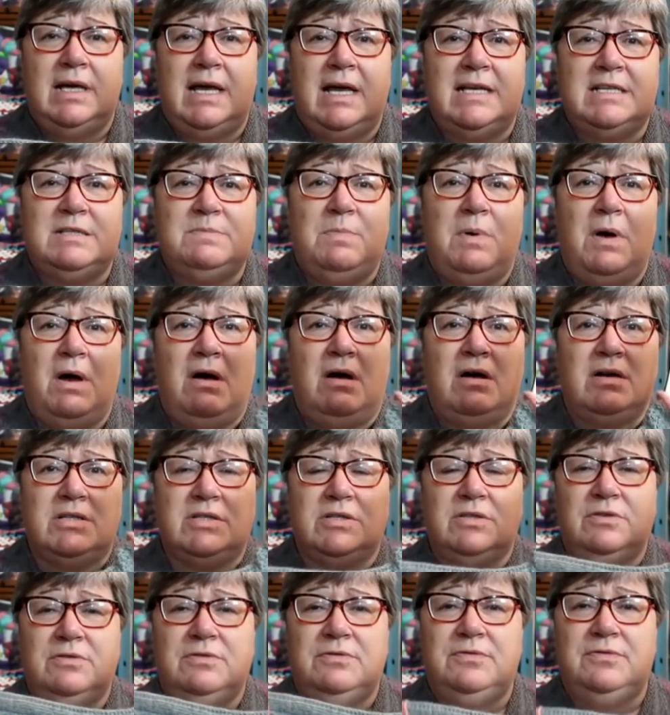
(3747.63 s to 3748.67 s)
as
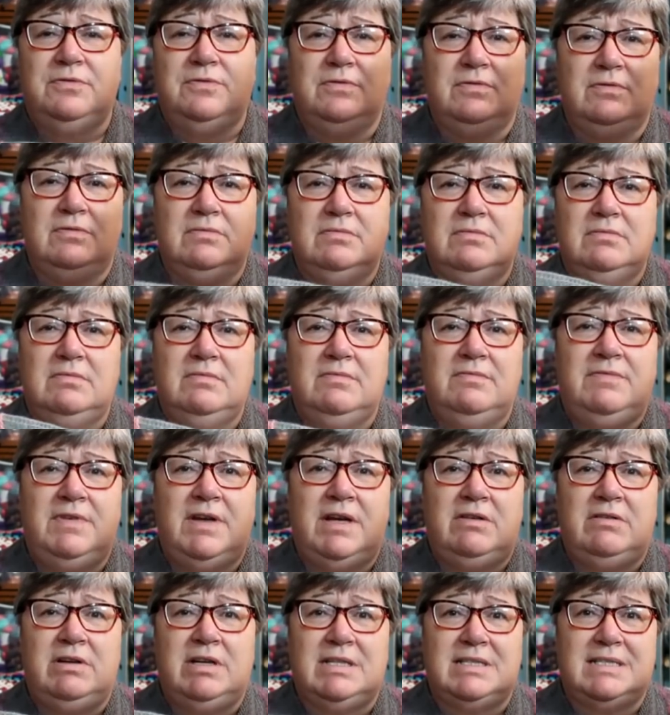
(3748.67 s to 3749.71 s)
part of
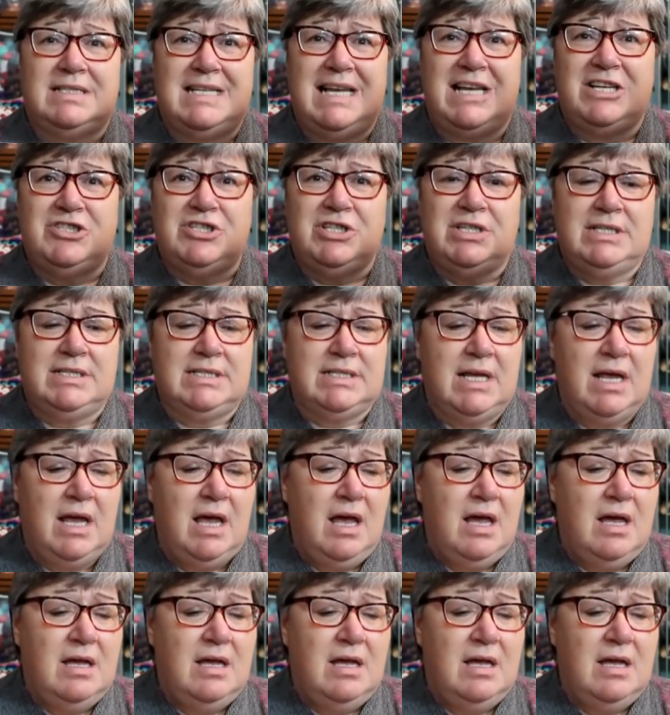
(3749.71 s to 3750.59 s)
various stashes,